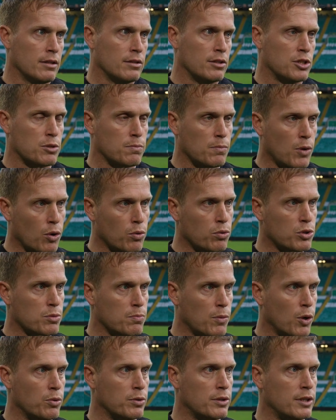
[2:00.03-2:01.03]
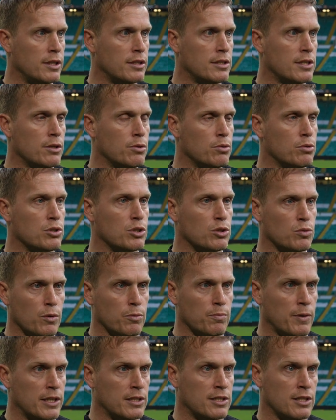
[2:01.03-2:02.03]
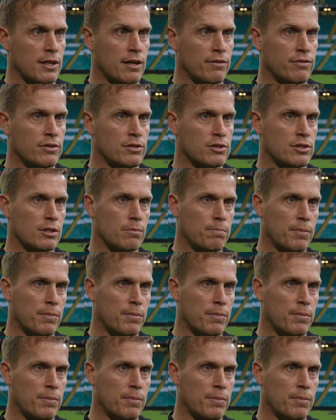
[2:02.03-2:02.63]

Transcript: the small, small details is what makes a difference. The